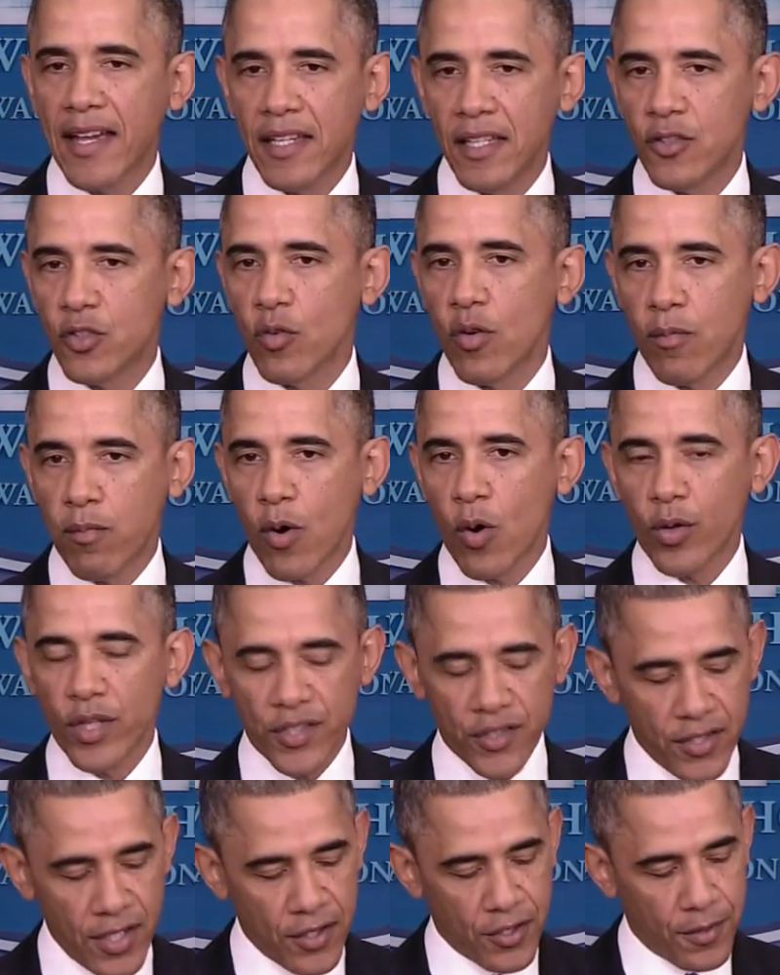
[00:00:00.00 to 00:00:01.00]
into a broken
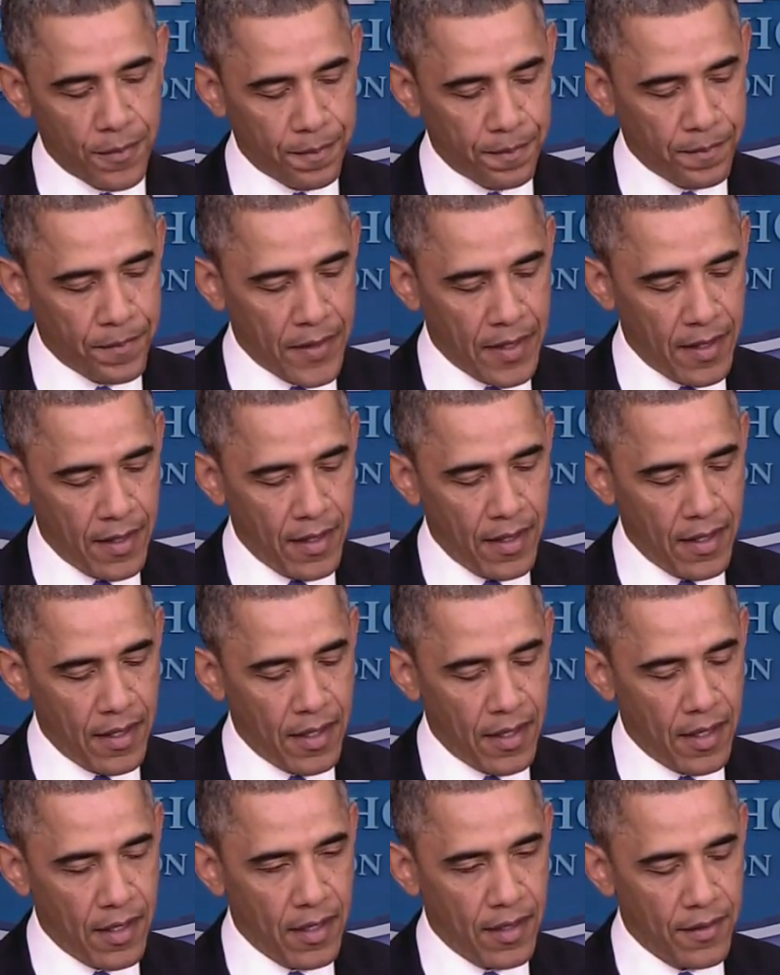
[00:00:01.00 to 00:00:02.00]
system.
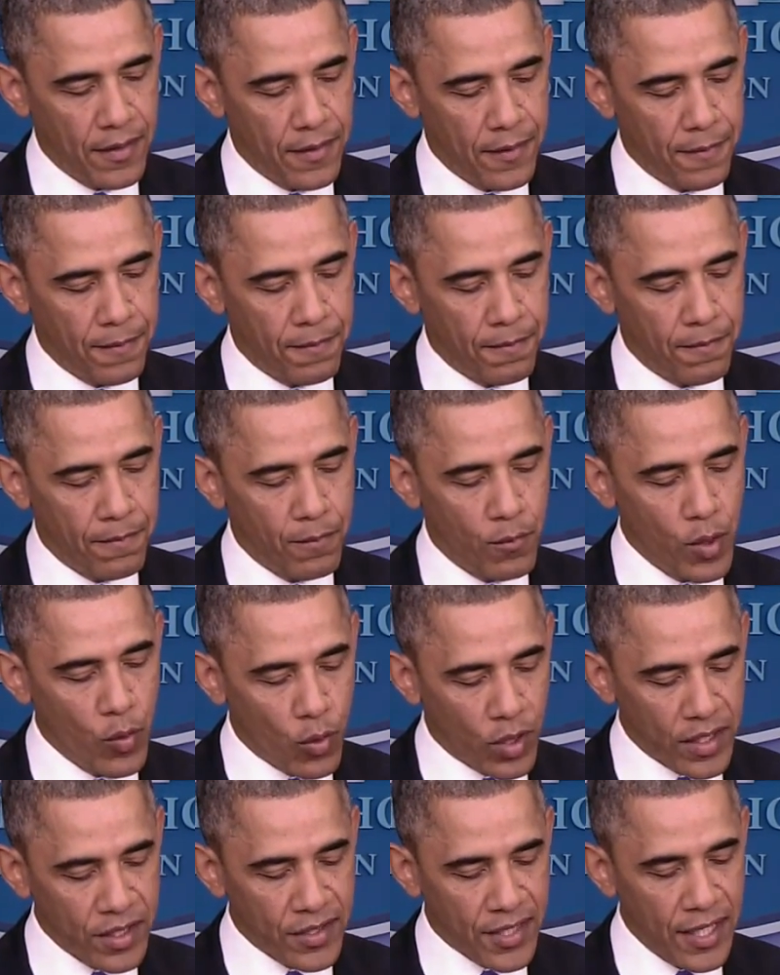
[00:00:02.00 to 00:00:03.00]
We will
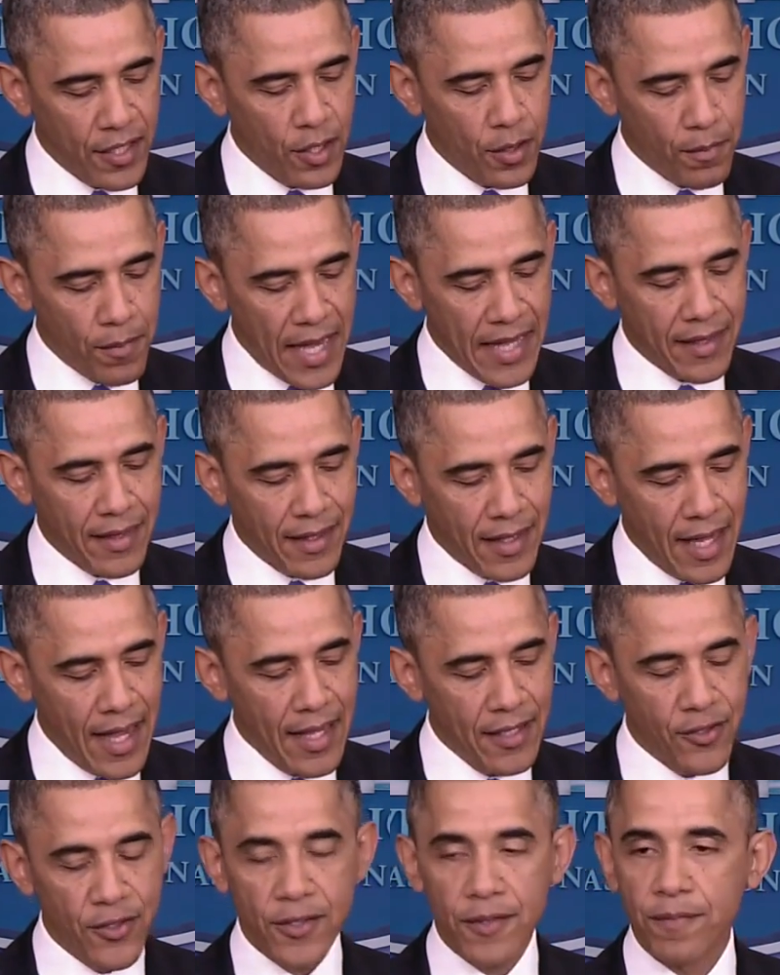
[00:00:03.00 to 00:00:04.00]
continue to make the
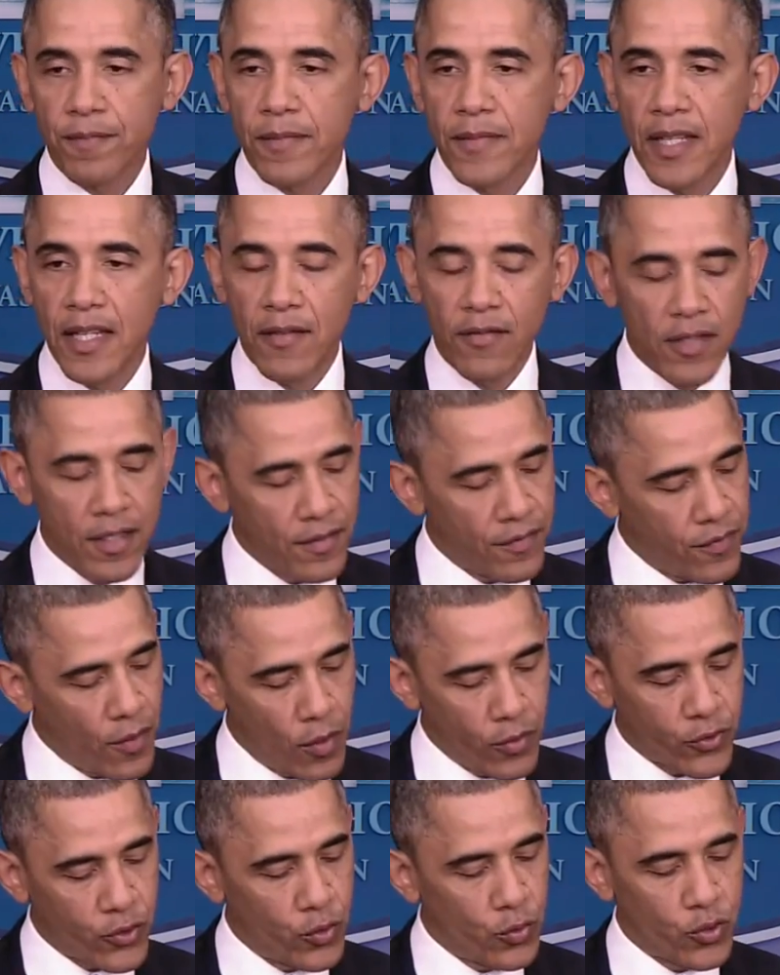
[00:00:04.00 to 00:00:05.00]
case, even to
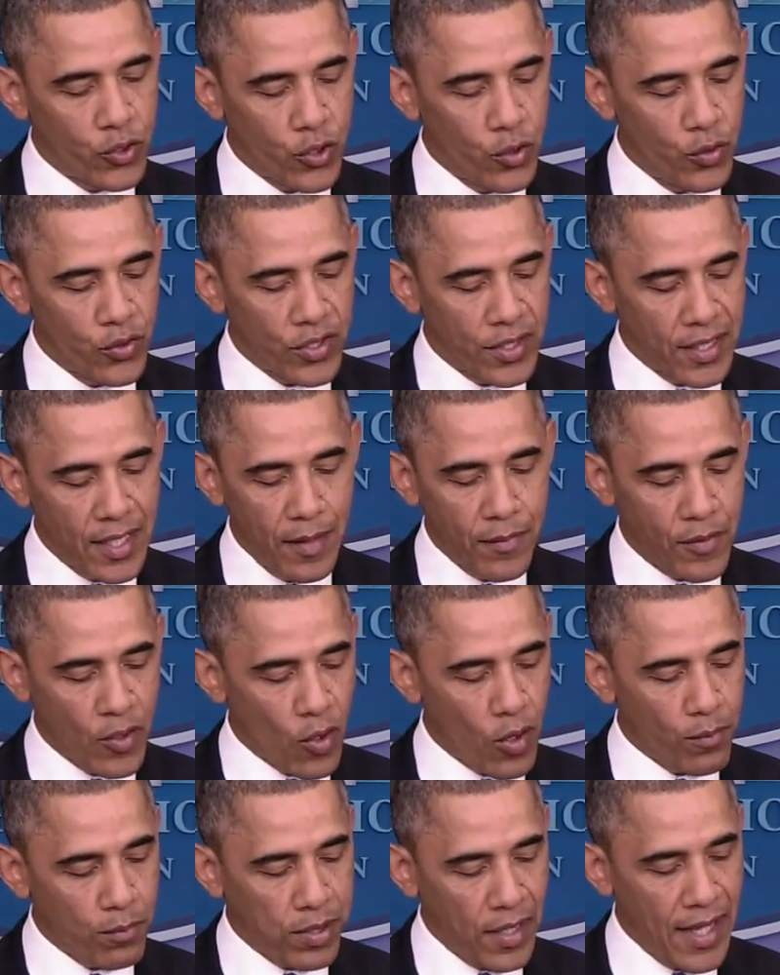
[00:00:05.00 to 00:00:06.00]
folks who choose to keep their
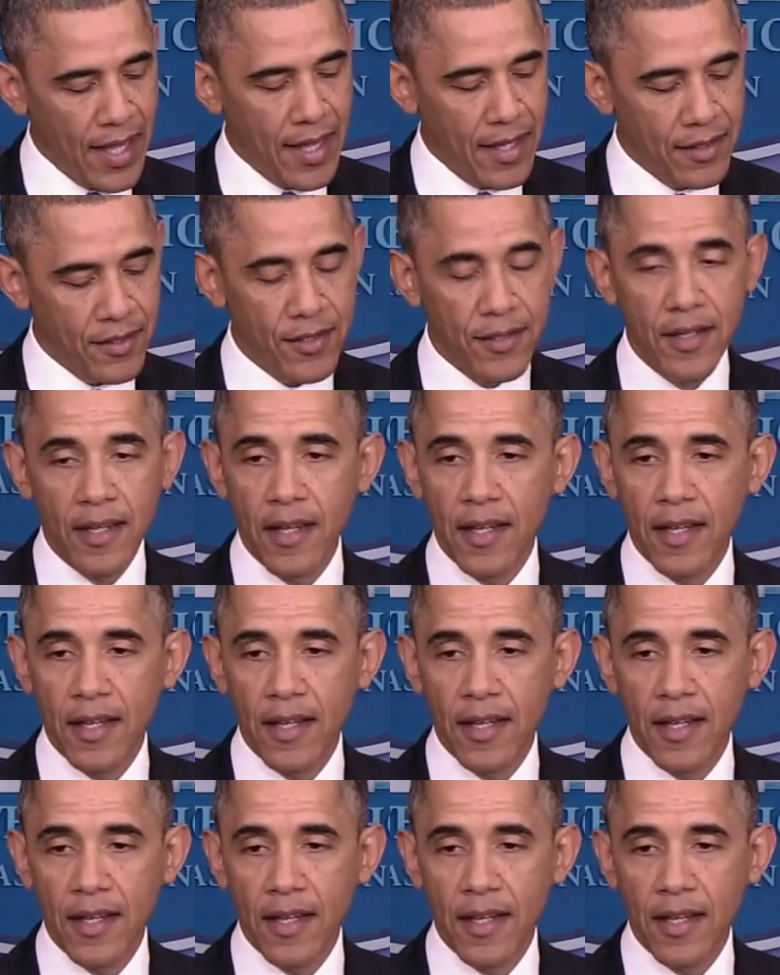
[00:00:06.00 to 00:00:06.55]
own plans,